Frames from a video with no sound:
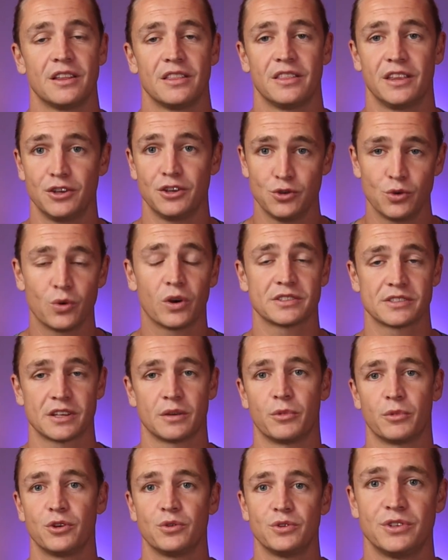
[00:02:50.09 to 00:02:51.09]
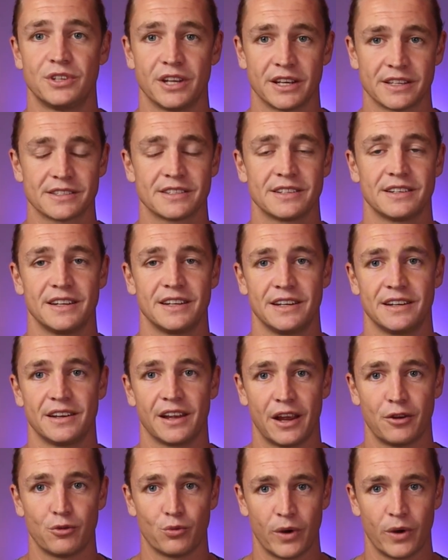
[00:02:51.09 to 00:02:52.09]
then you are someone who doesn't need
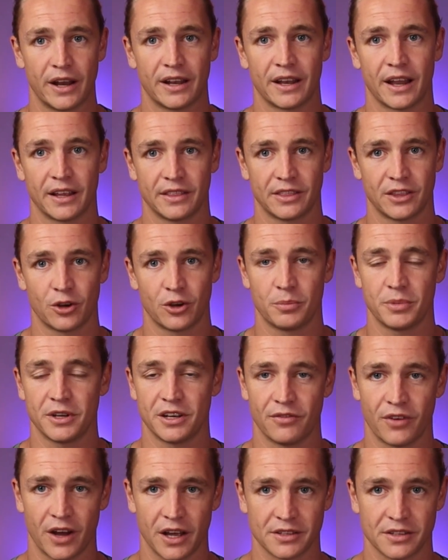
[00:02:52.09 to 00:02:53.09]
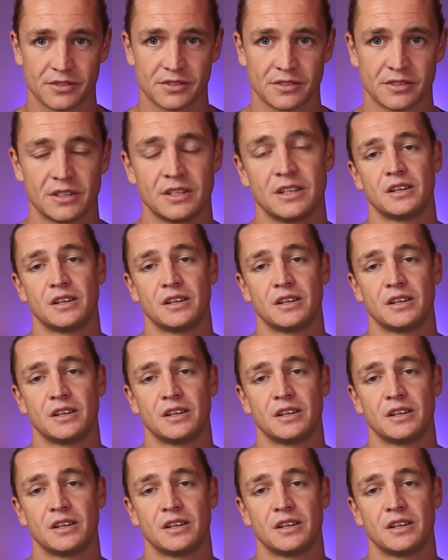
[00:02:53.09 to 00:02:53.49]
a red light therapy device.